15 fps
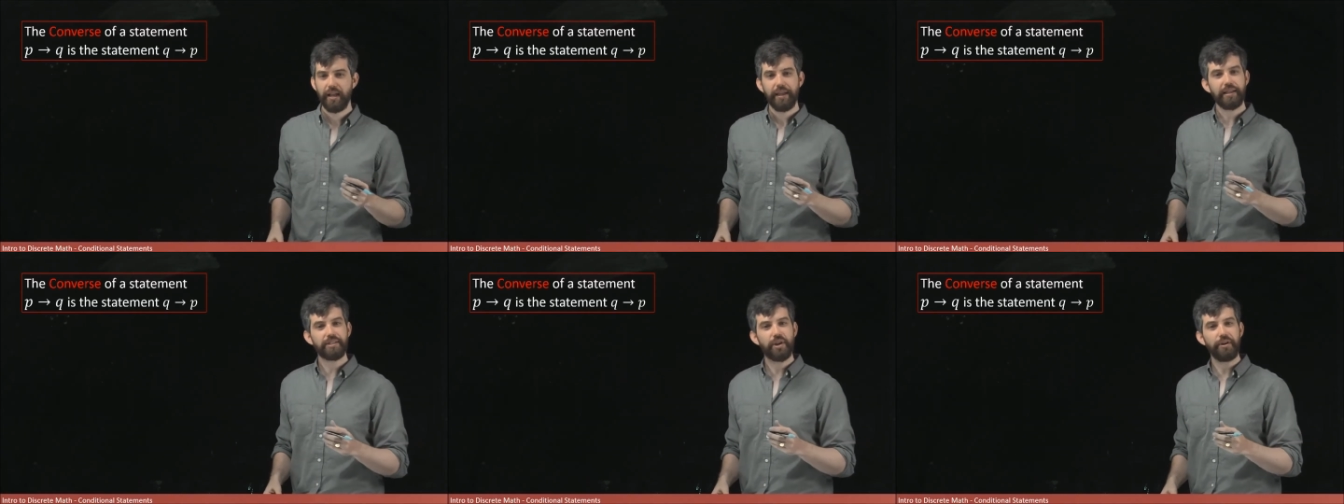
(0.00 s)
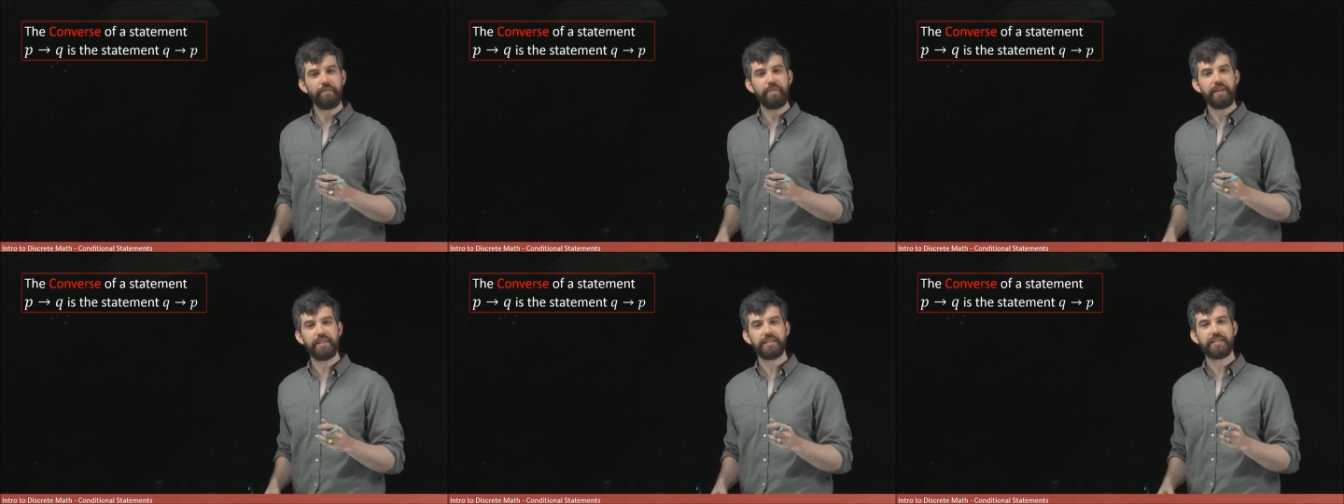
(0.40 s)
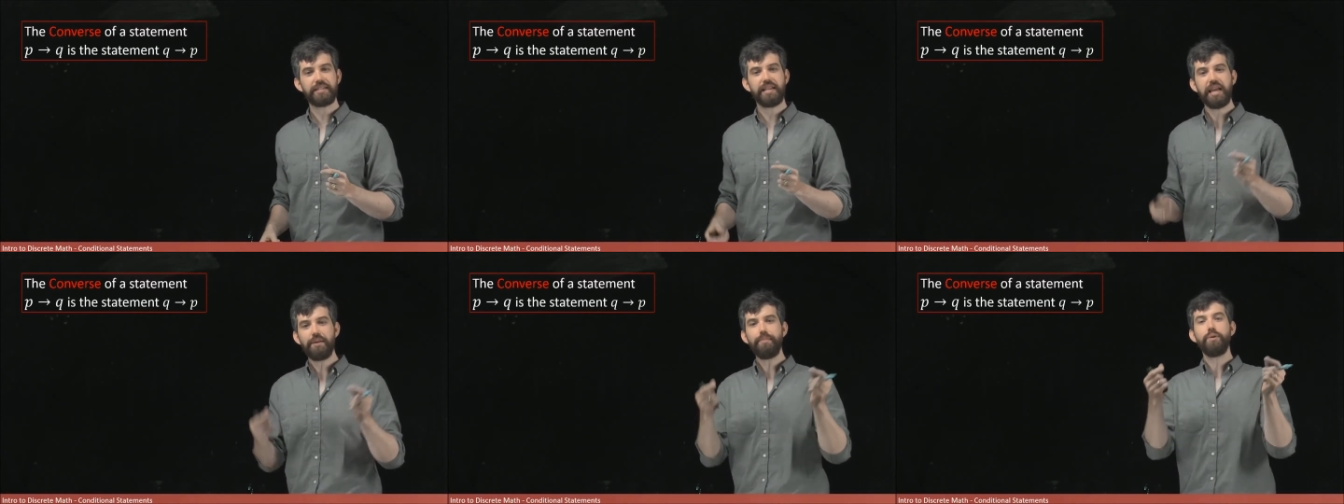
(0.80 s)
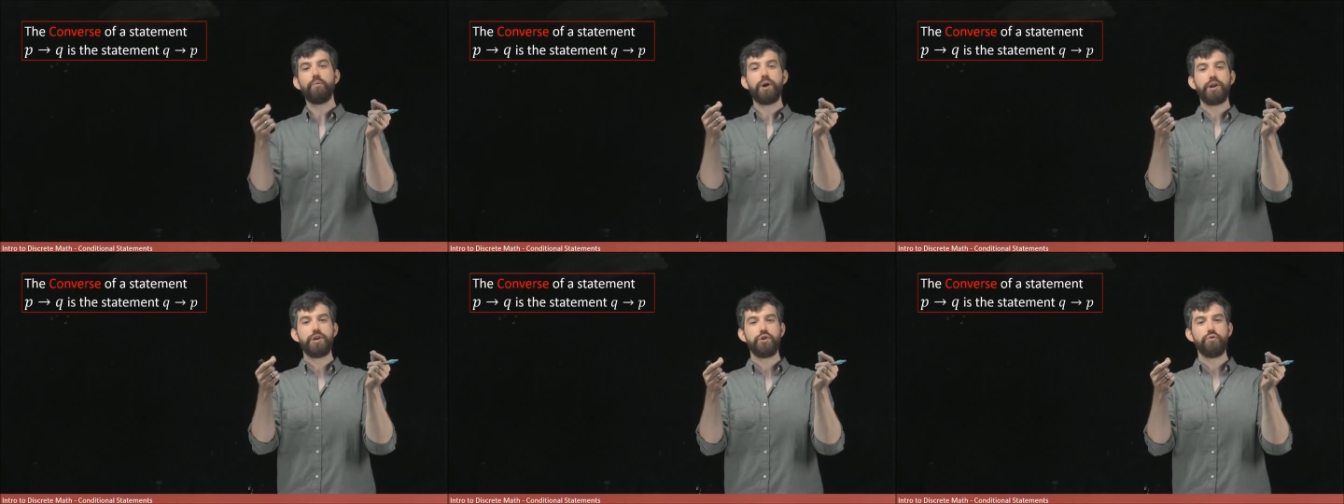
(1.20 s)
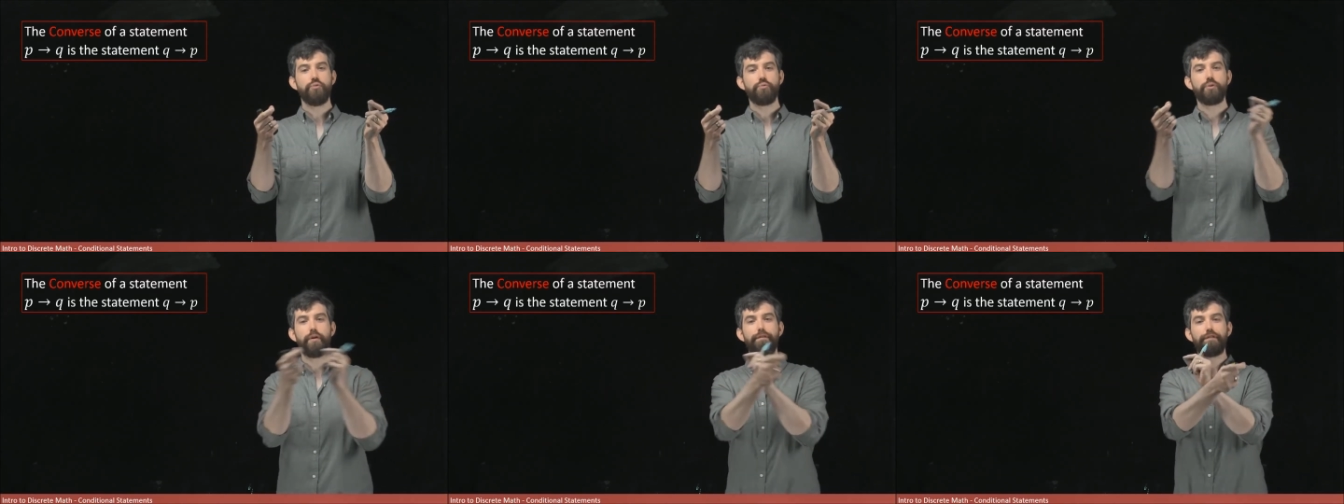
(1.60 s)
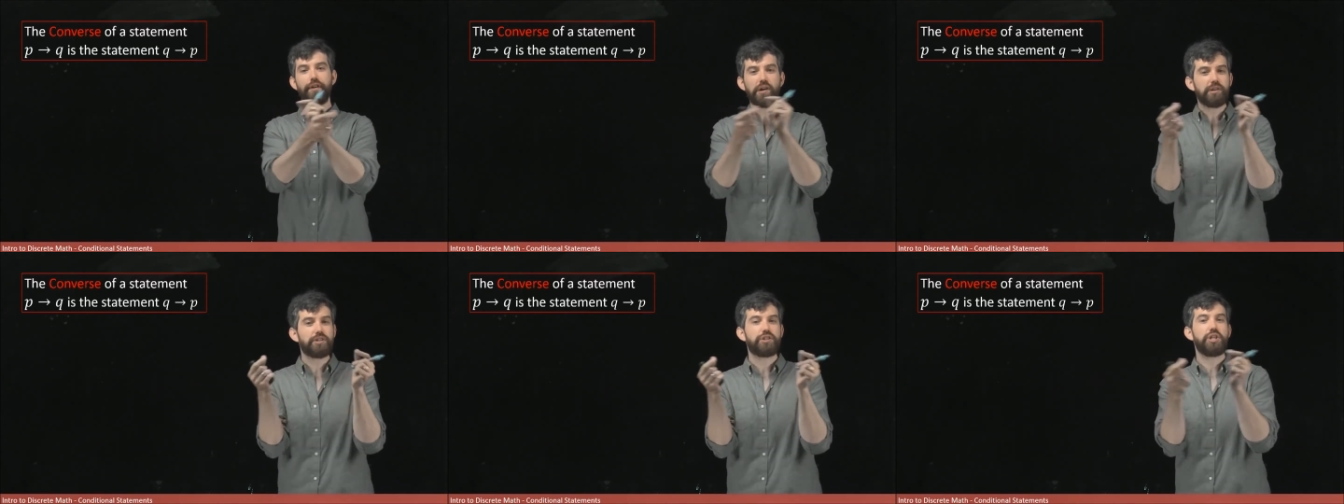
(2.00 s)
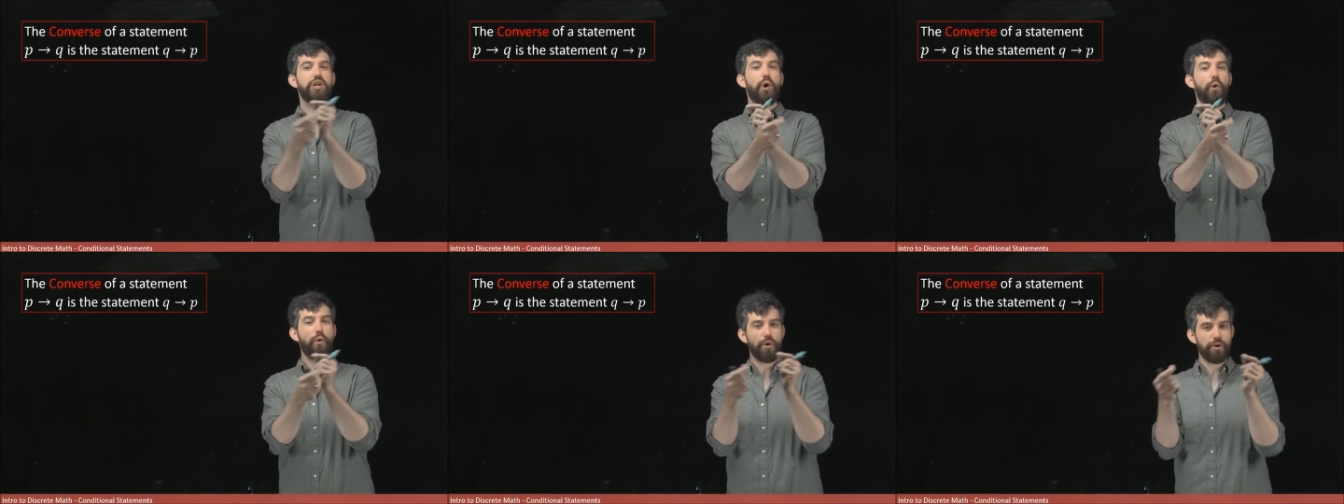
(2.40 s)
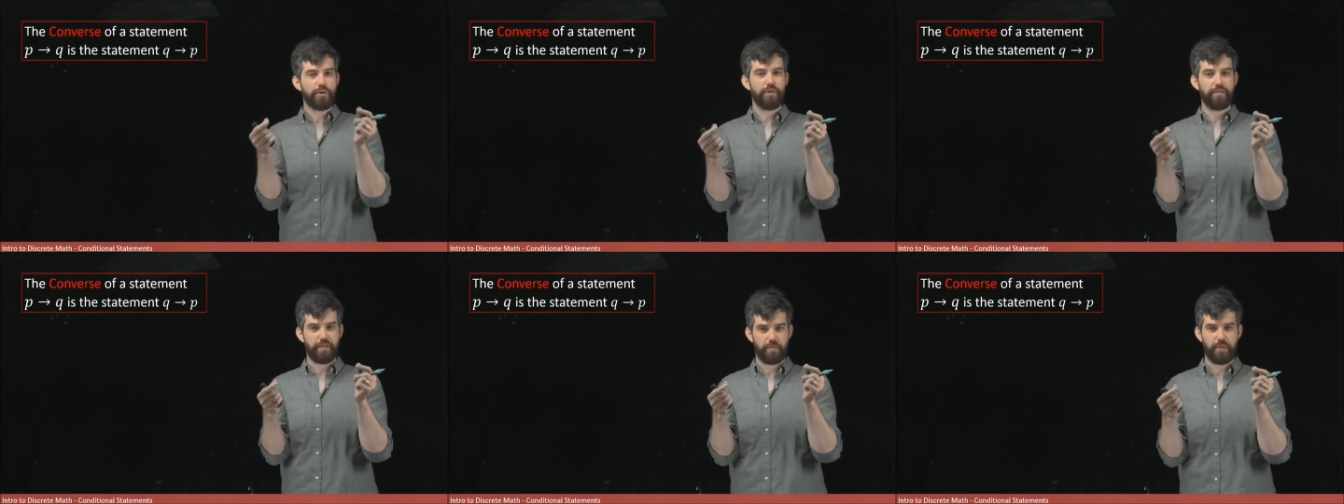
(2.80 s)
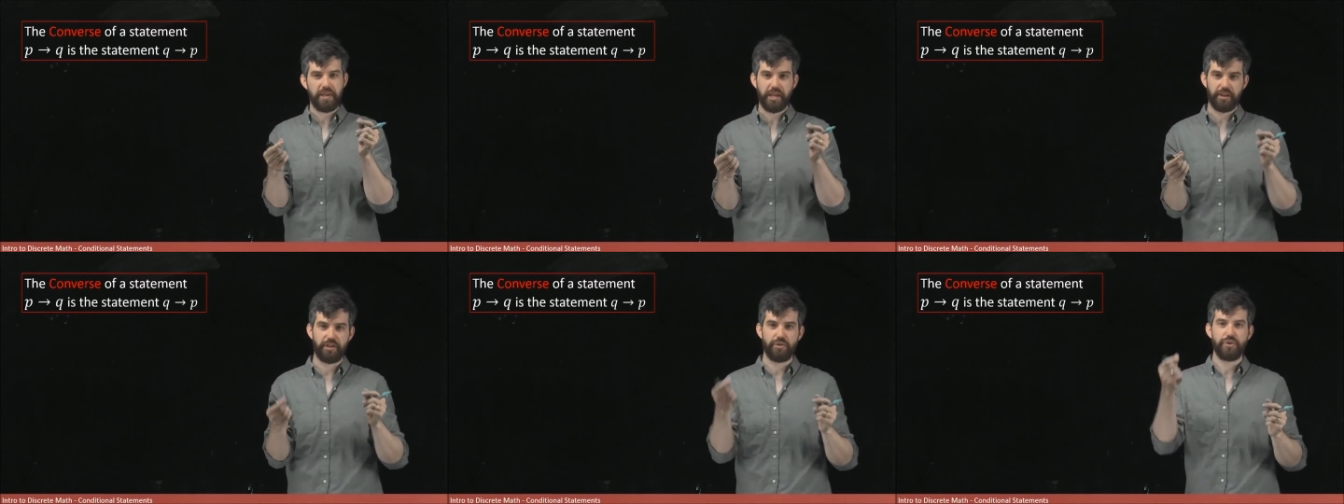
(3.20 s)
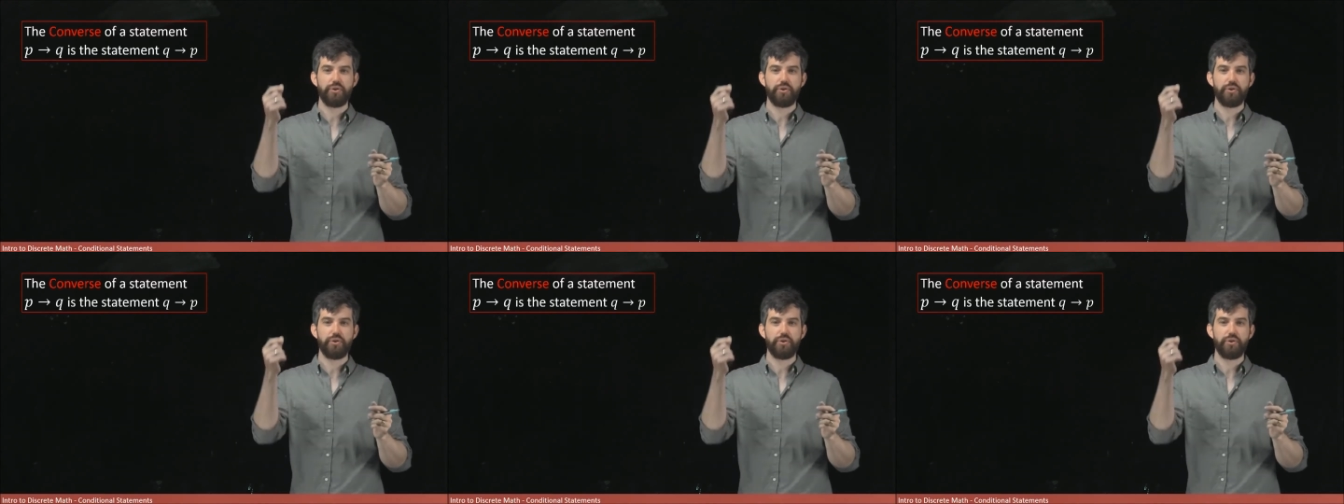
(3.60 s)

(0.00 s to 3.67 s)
is going to be the statement where you reverse the order of the P and Q.